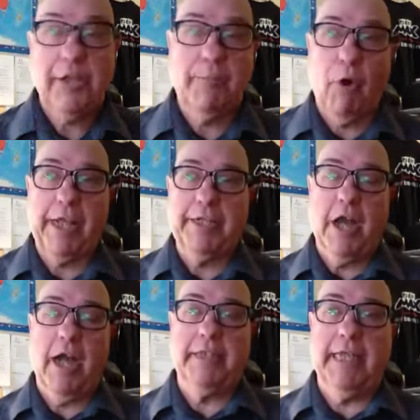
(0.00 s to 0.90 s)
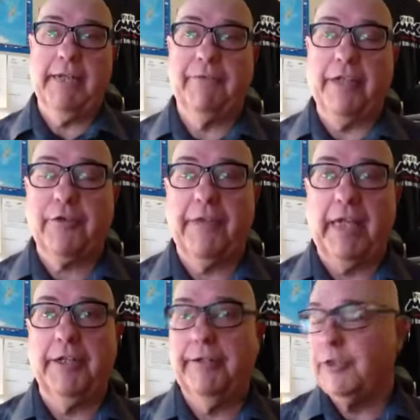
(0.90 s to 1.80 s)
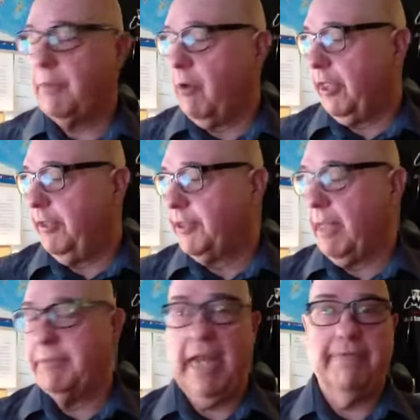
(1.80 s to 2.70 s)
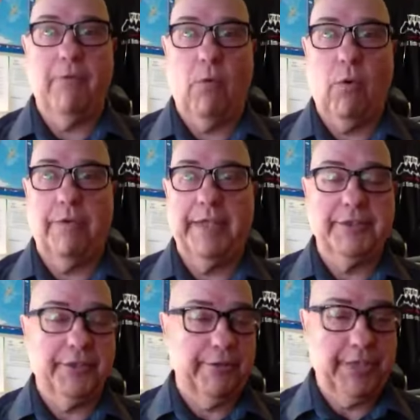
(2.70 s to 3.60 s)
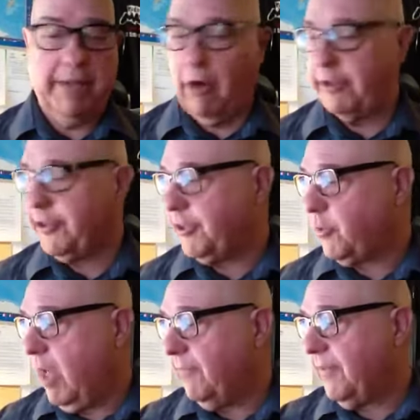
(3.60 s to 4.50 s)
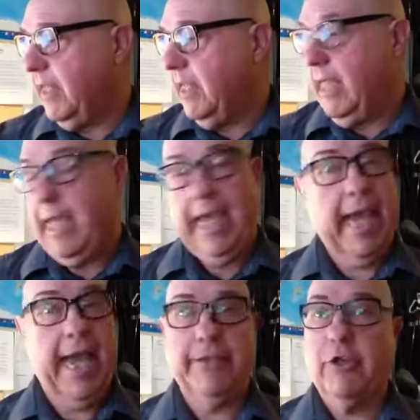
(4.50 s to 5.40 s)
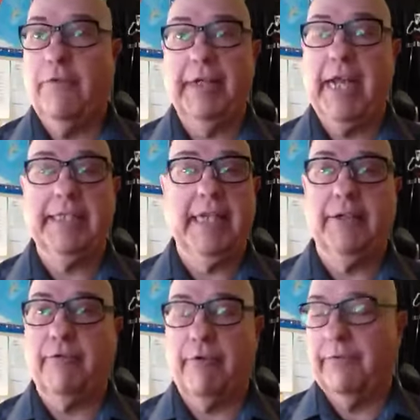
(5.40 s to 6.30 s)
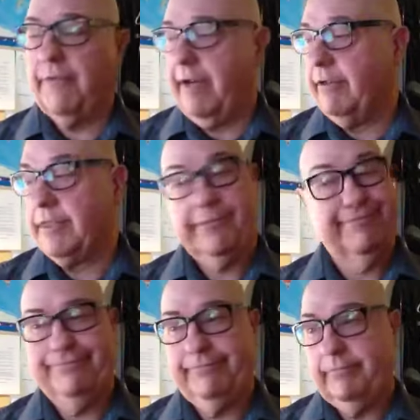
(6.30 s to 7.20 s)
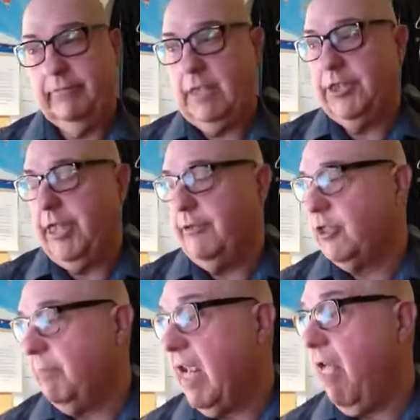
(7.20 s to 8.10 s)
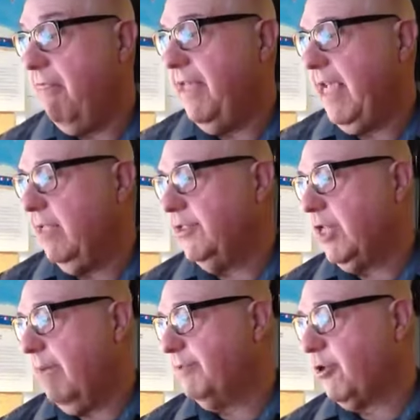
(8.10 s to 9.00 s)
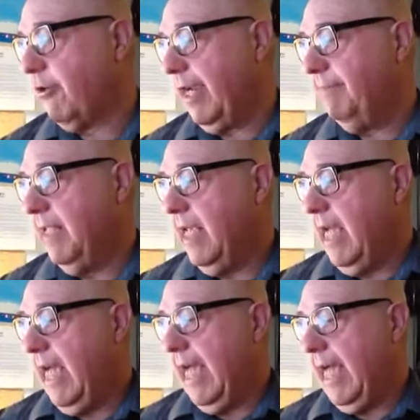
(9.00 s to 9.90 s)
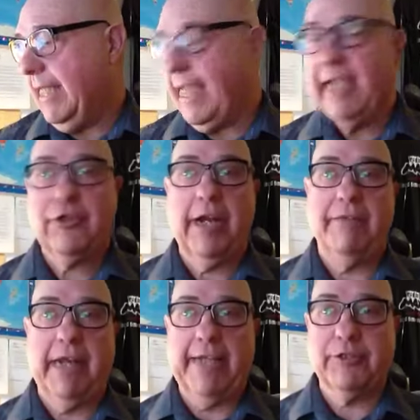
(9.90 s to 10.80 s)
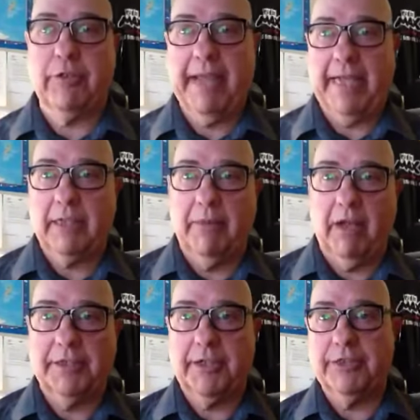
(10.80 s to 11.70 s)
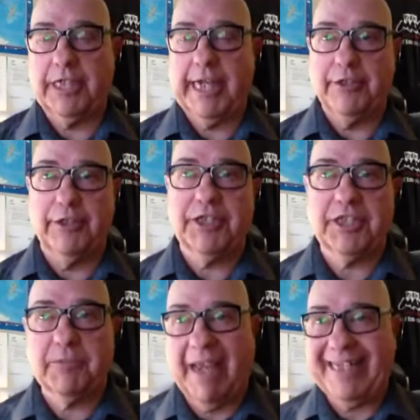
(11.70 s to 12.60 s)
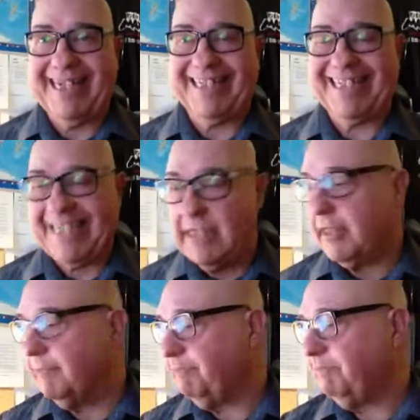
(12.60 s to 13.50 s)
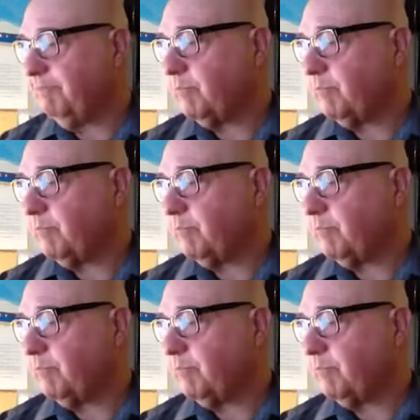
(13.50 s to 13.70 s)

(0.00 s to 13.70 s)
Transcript: Good morning, Don Lane, Fraser Valley News, your morning news update for this Thursday, March the 12th. And COVID-19 coronavirus continues to be the top story. Yesterday, the National Basketball Association suspended its season.